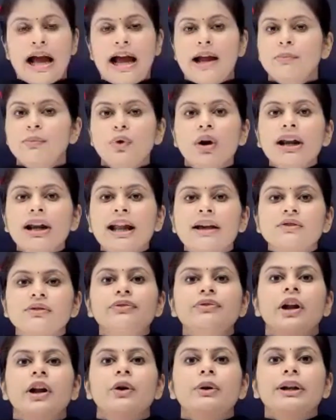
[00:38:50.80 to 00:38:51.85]
I'm not as
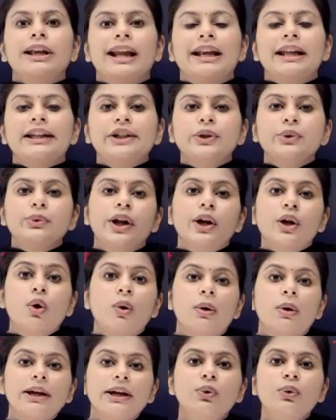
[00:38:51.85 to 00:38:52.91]
of now telling you that
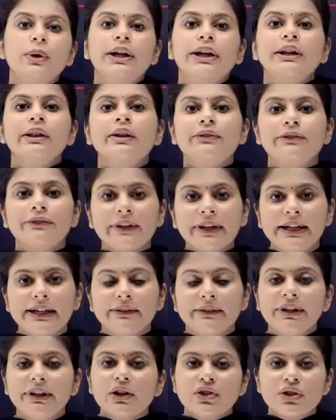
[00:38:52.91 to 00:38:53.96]
go and do it in the
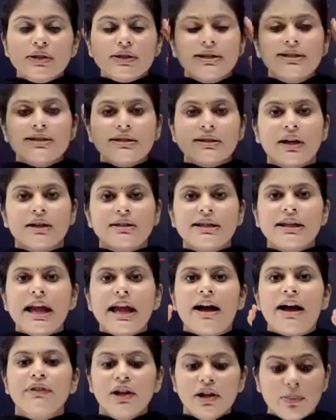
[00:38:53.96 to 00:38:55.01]
field. We are just discussing,
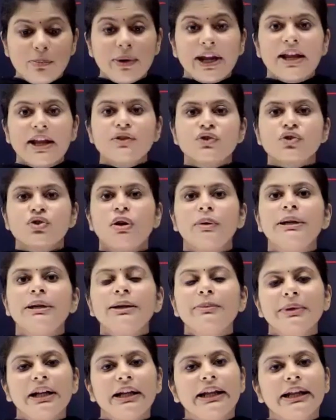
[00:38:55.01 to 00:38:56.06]
having a
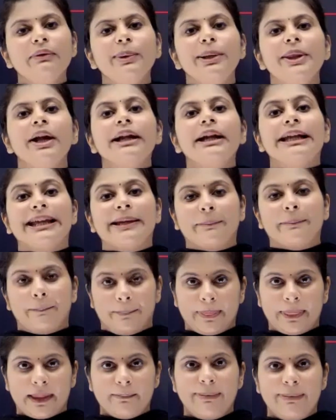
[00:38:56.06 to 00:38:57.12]
brainstorming meeting with our team,
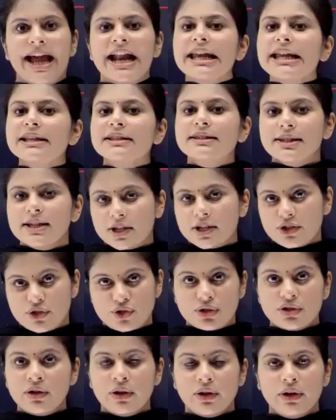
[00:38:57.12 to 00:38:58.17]
planning
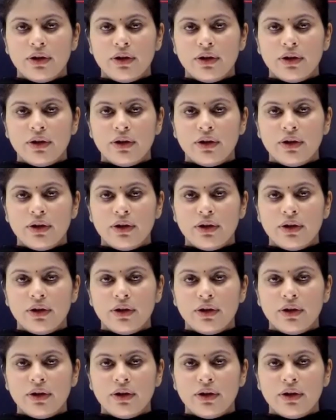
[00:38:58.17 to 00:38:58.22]
stage.